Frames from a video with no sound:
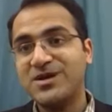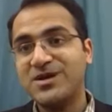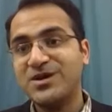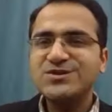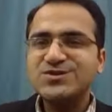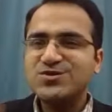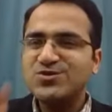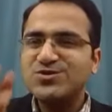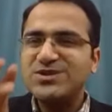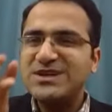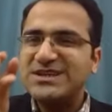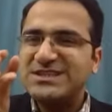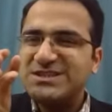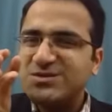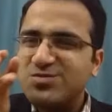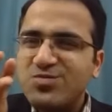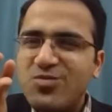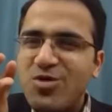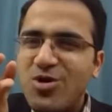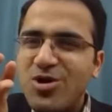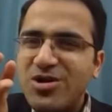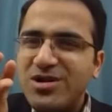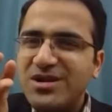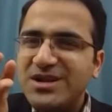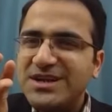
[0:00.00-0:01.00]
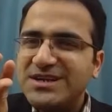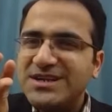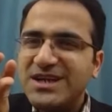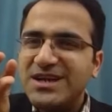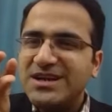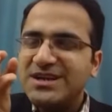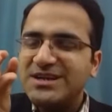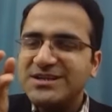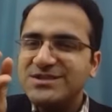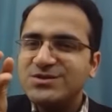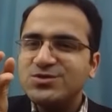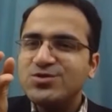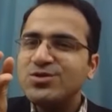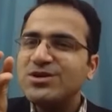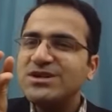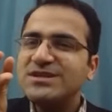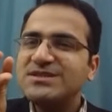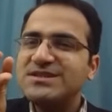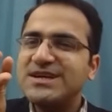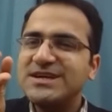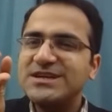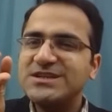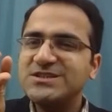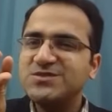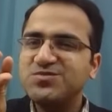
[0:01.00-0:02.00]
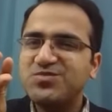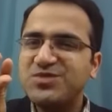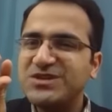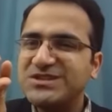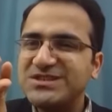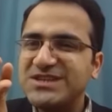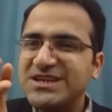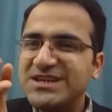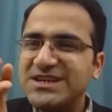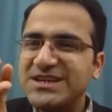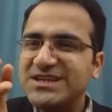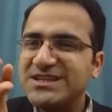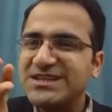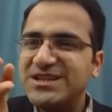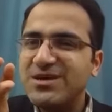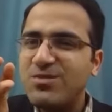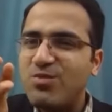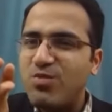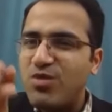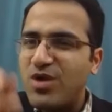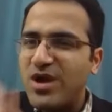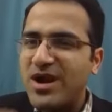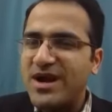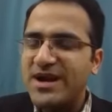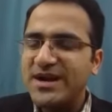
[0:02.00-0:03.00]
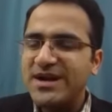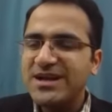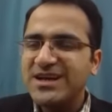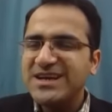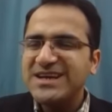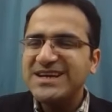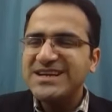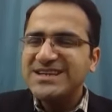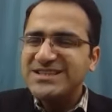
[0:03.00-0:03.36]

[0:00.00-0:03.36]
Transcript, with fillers: so that small little insulin that is present in the blood